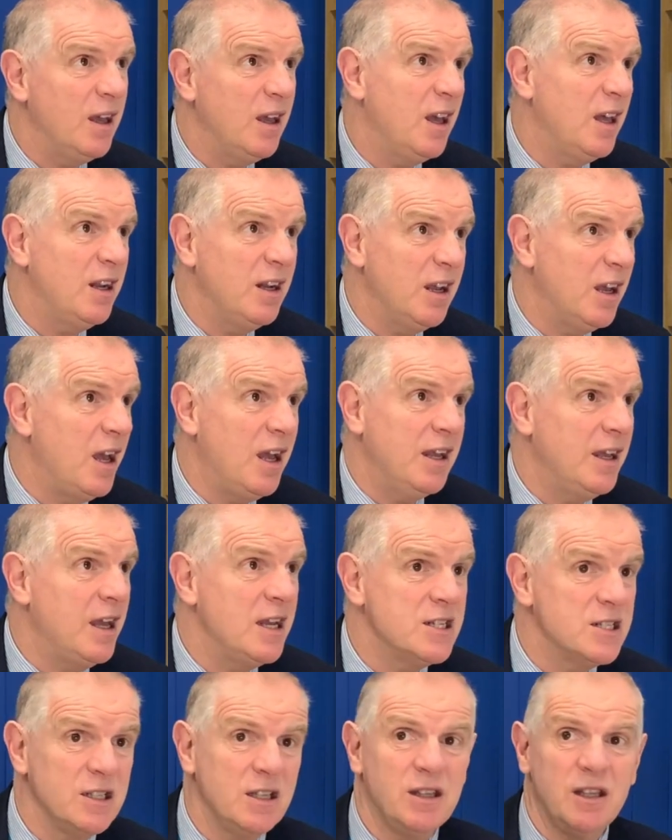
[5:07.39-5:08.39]
And I
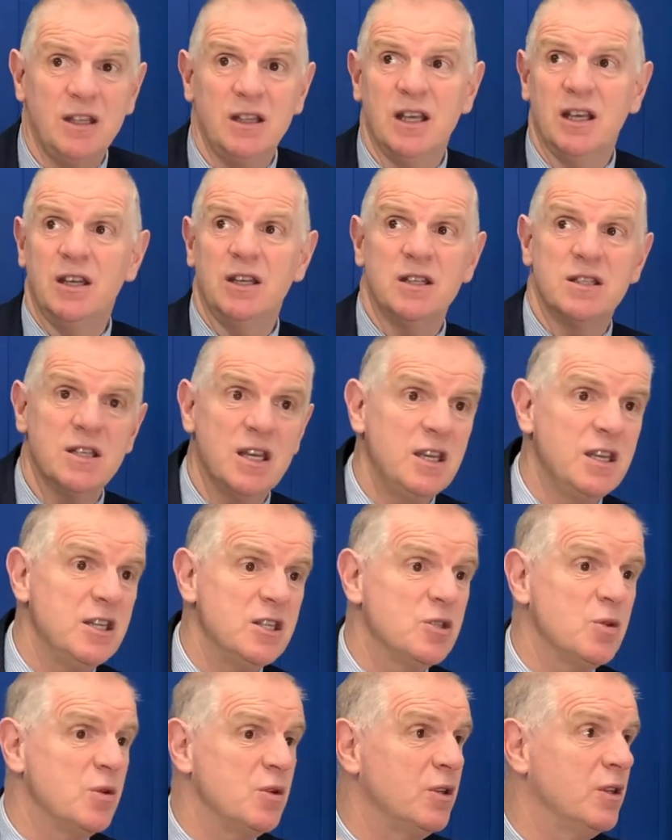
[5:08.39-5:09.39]
actually think they're going to take it
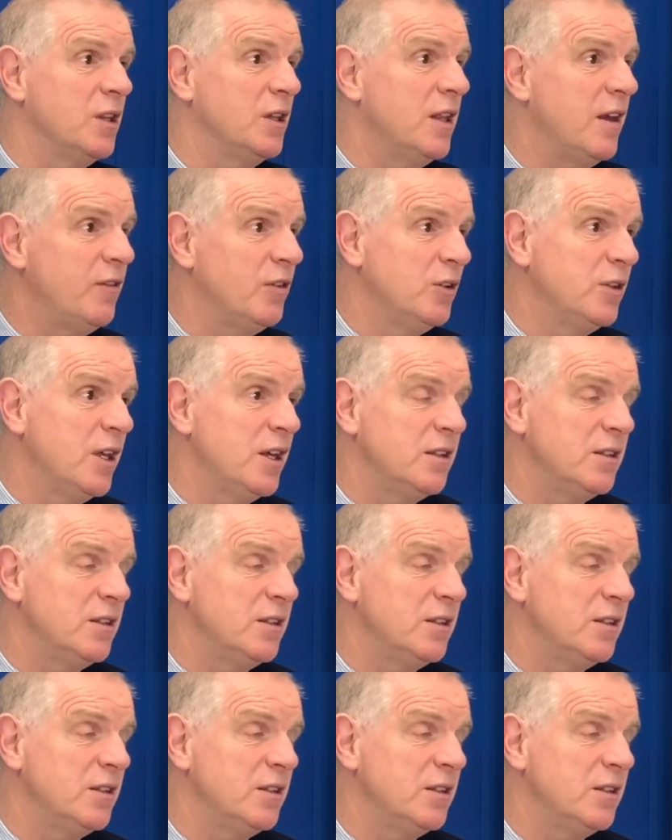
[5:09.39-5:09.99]
to another level.